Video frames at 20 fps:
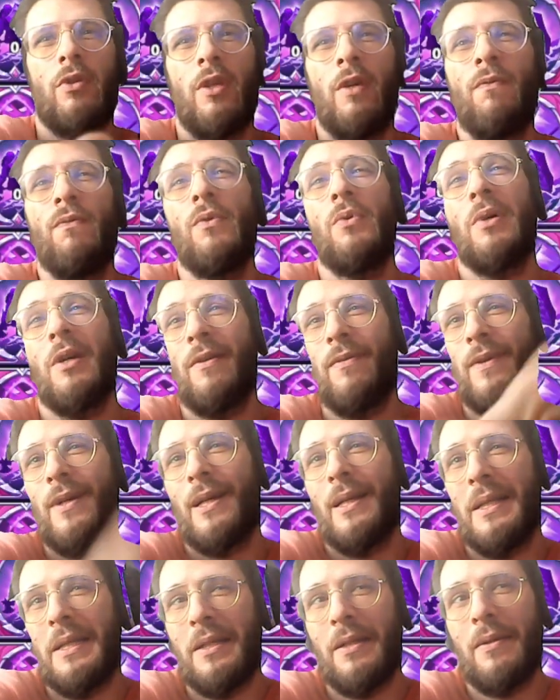If you have
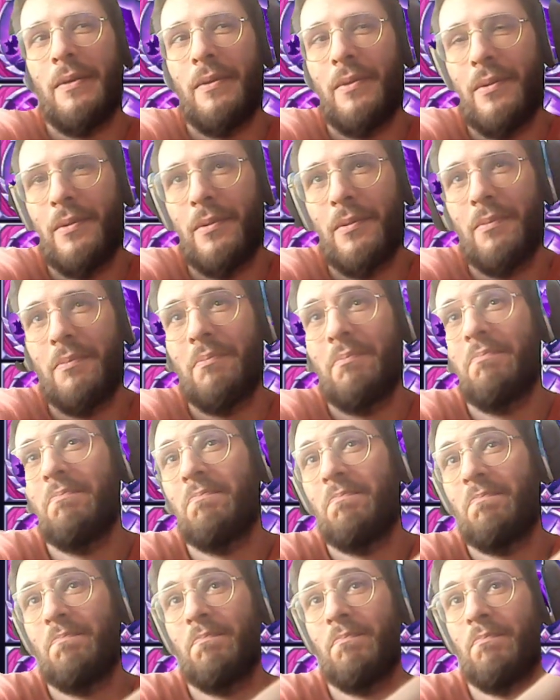Agatha
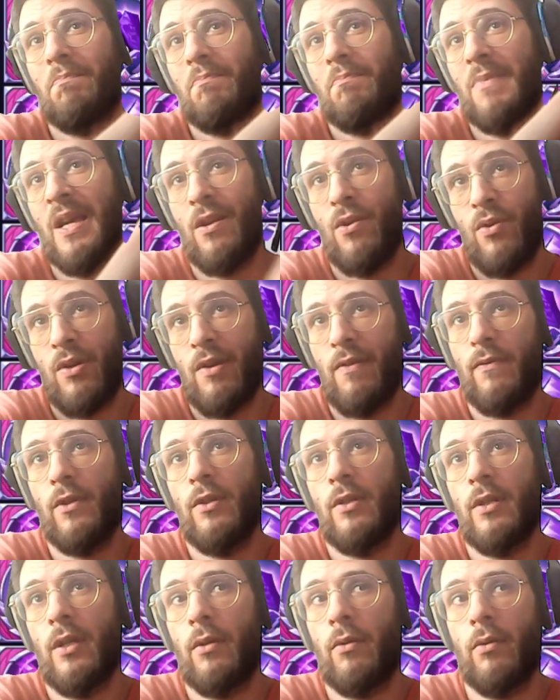and you have
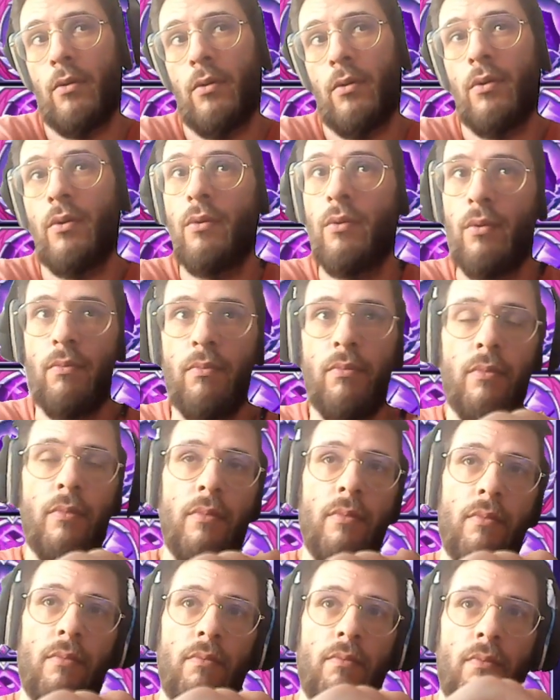this Echo,
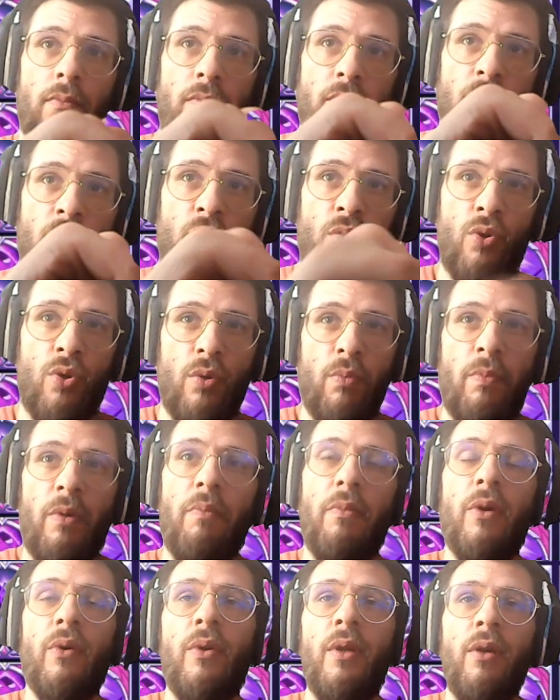you should be
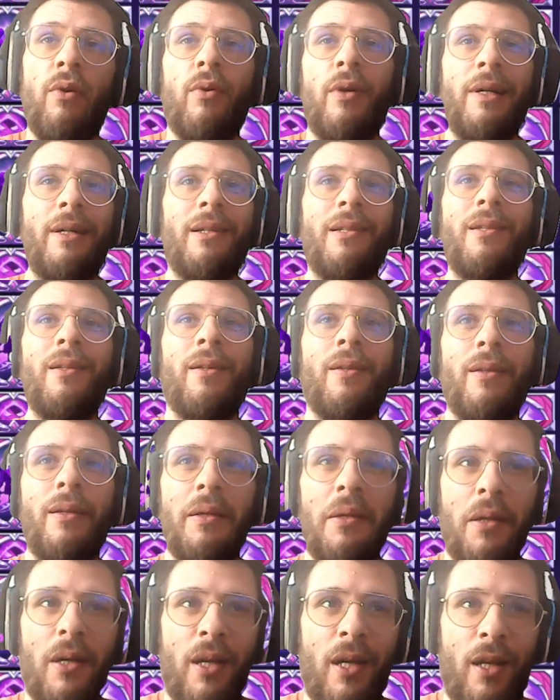building your Agatha
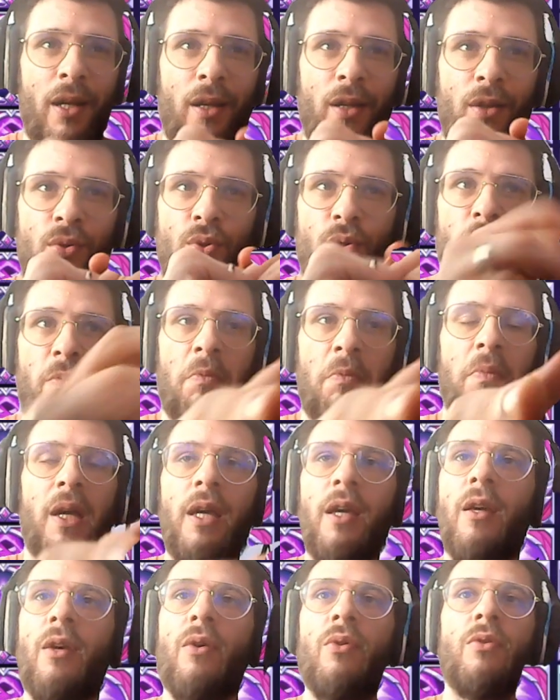and you should be
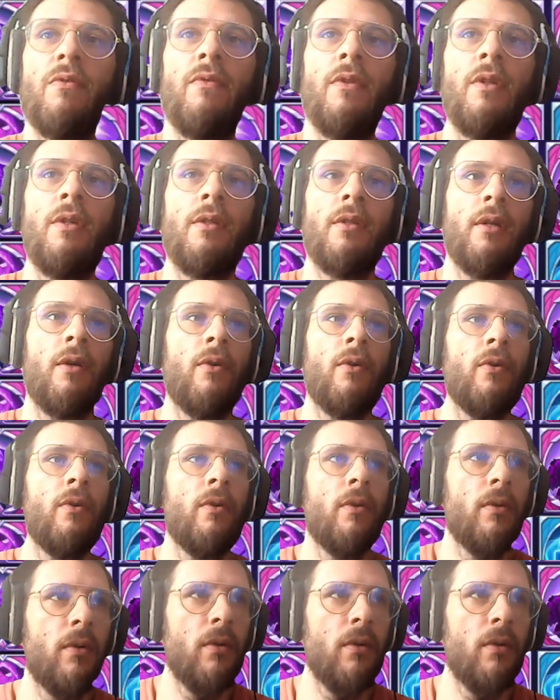making use of this Echo.